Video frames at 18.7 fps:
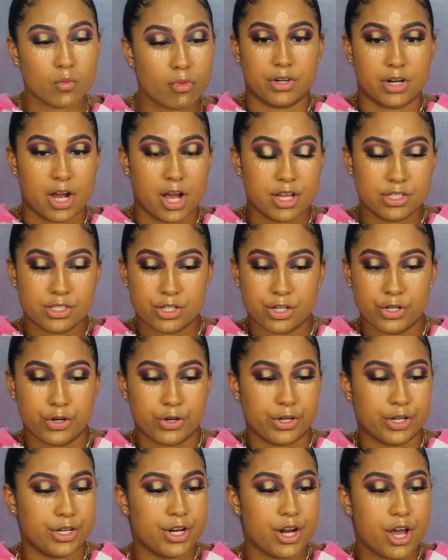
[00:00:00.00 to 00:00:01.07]
For contour, you
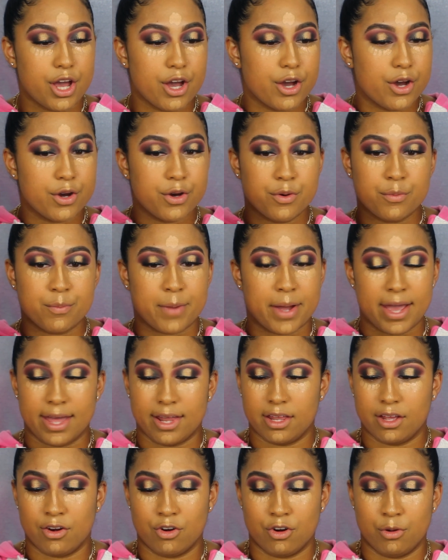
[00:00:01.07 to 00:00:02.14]
already know, my
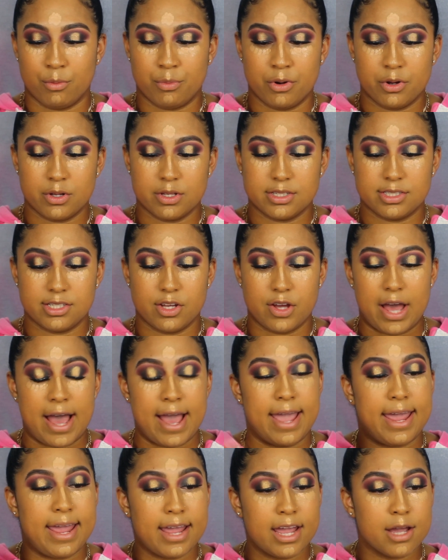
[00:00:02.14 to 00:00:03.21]
LA Girl Pro Conceal.
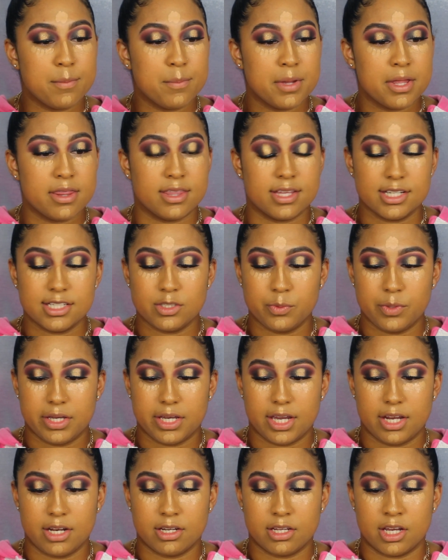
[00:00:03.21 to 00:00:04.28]
I am this
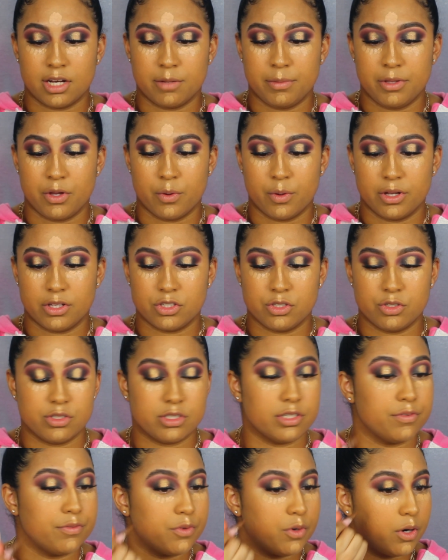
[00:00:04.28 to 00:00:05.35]
weekend going to be going to
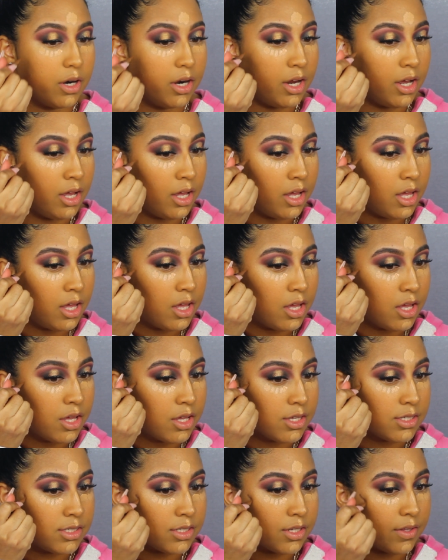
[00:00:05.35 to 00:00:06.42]
Sephora
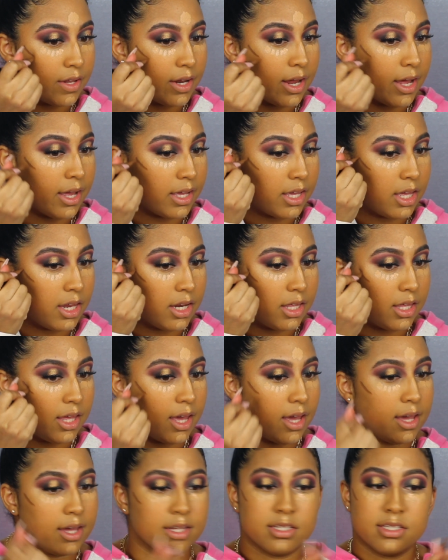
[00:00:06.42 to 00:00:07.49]
so that I can
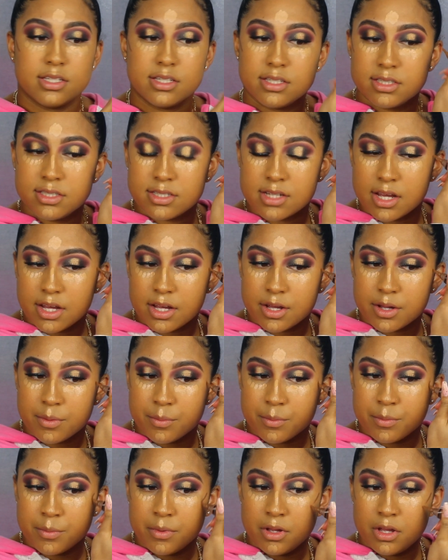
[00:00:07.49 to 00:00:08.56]
get
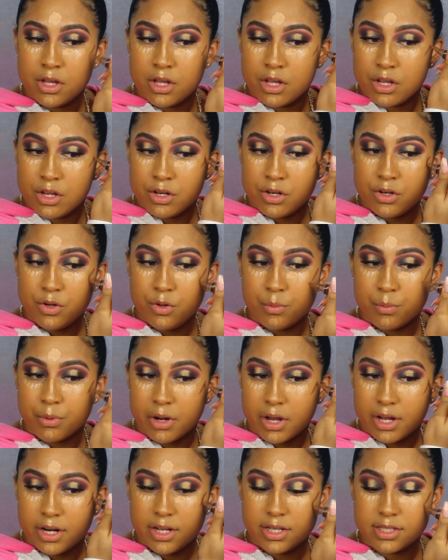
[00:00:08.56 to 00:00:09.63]
some new
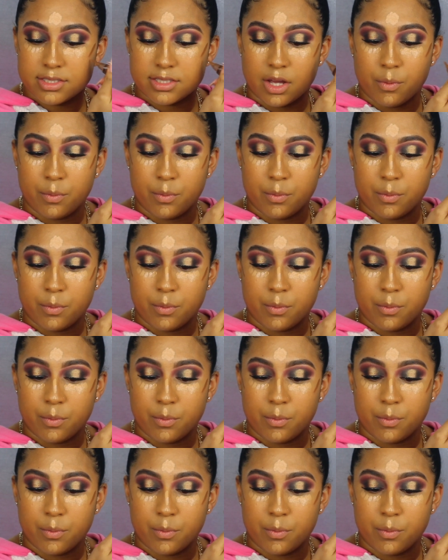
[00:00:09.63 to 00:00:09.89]
products.